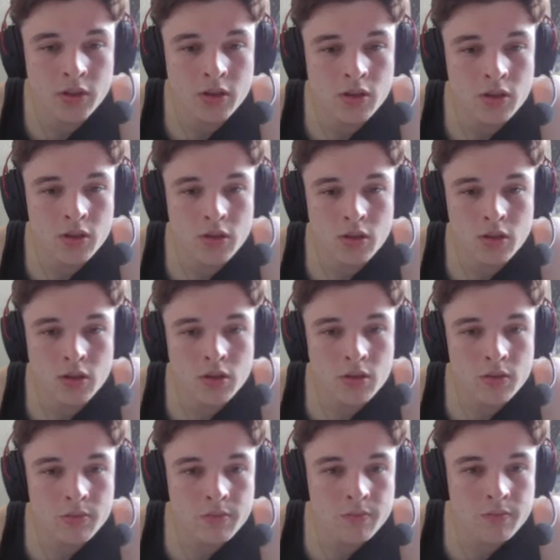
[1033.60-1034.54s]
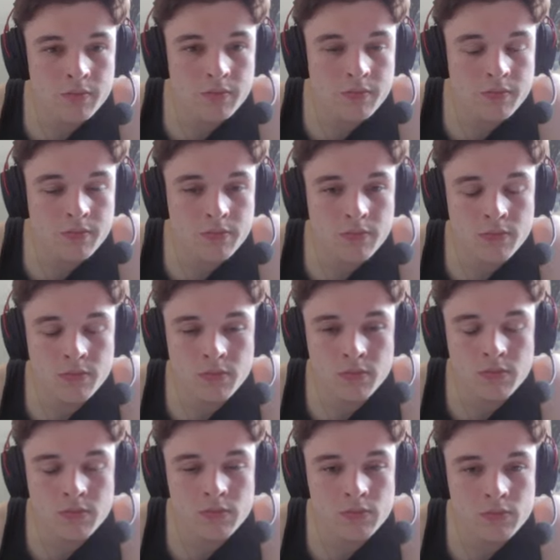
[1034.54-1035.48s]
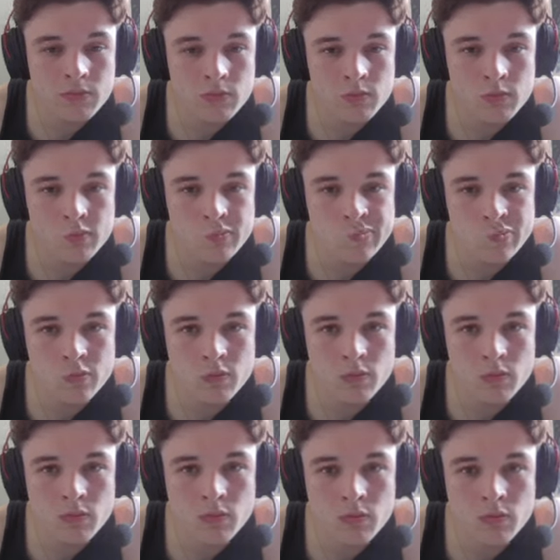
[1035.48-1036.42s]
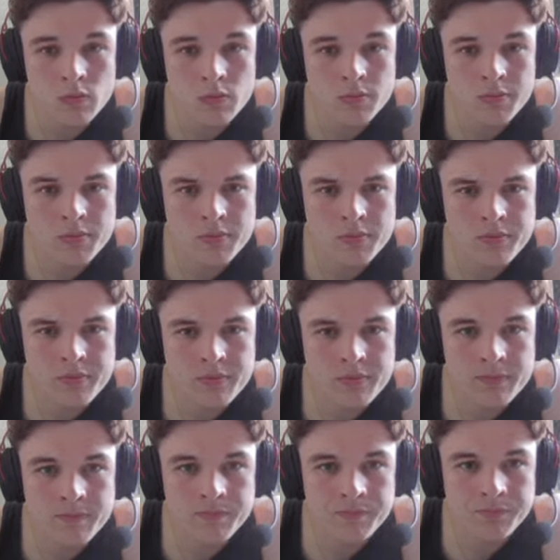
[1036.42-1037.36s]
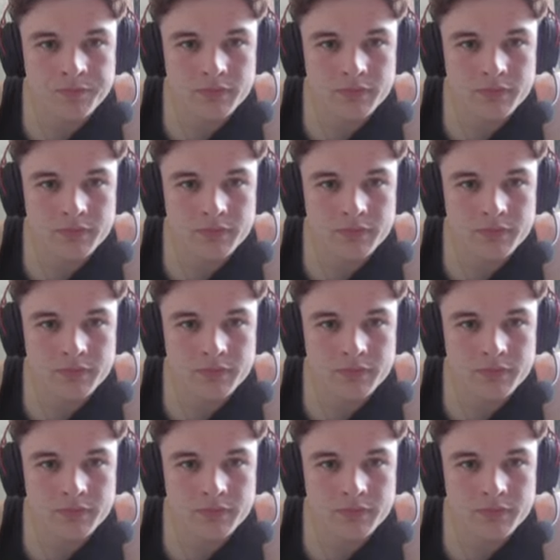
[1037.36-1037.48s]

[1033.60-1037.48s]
(no one is talking)